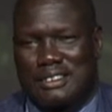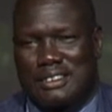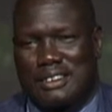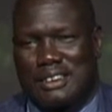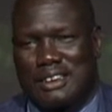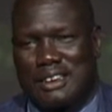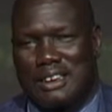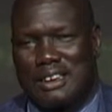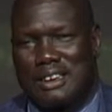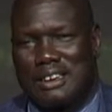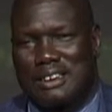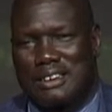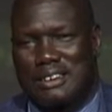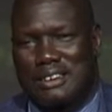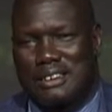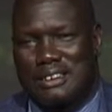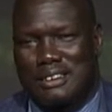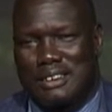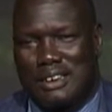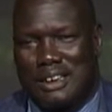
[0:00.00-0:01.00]

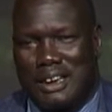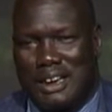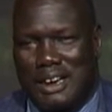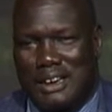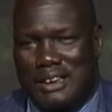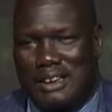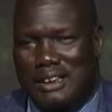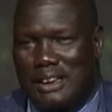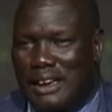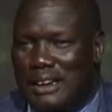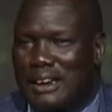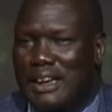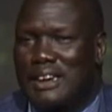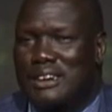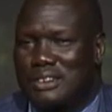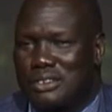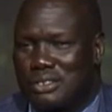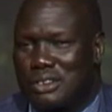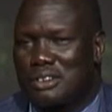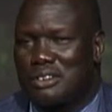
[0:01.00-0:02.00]
Hal
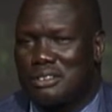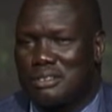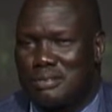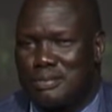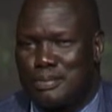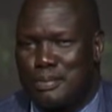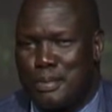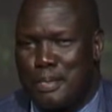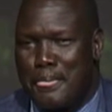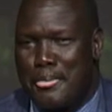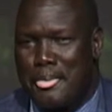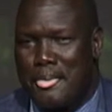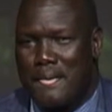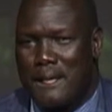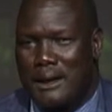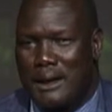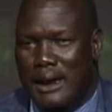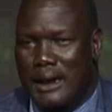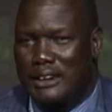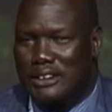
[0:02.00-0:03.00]
Anderson.
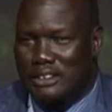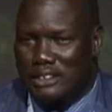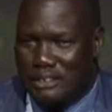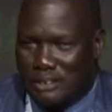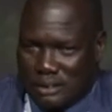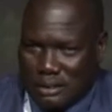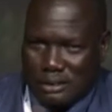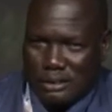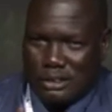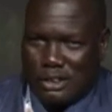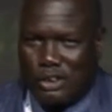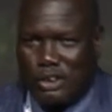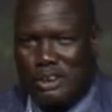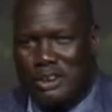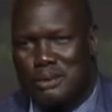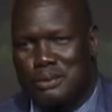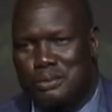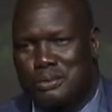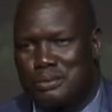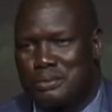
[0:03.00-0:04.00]
I call
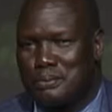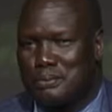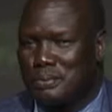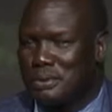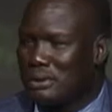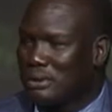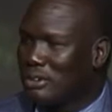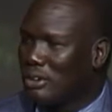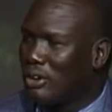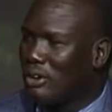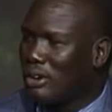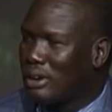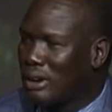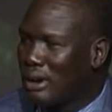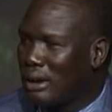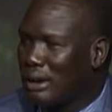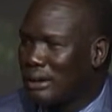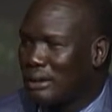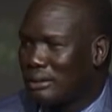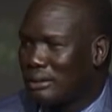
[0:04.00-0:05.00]
him tall guy.